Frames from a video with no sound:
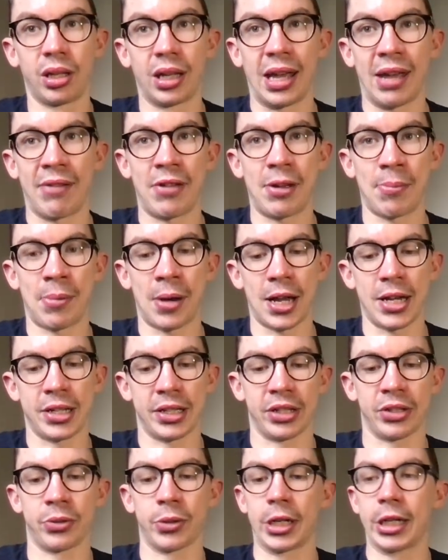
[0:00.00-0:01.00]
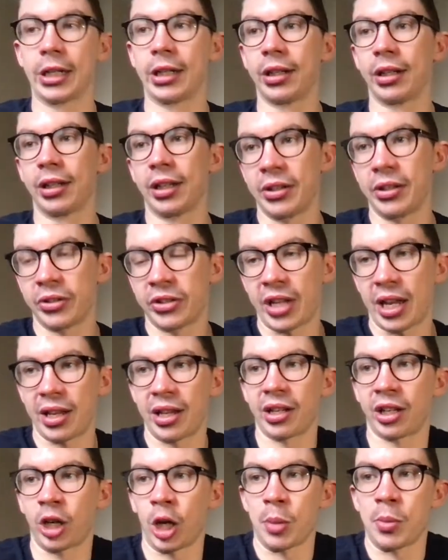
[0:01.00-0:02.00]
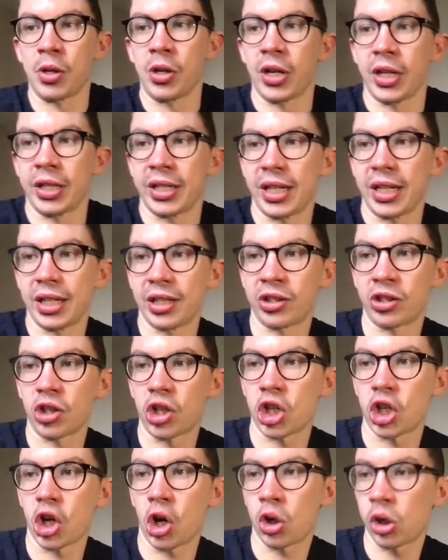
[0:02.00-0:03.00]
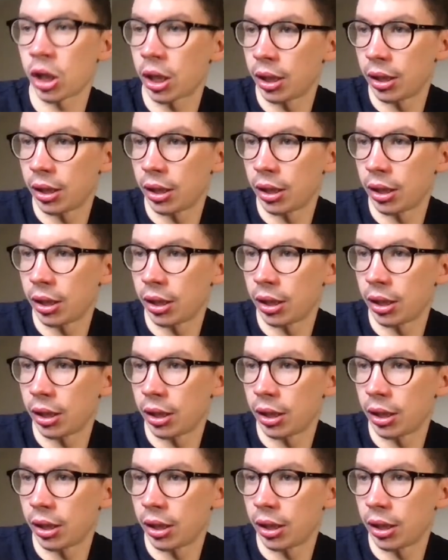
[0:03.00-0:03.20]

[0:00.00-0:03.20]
If he plays this week, it'll send the community into shock.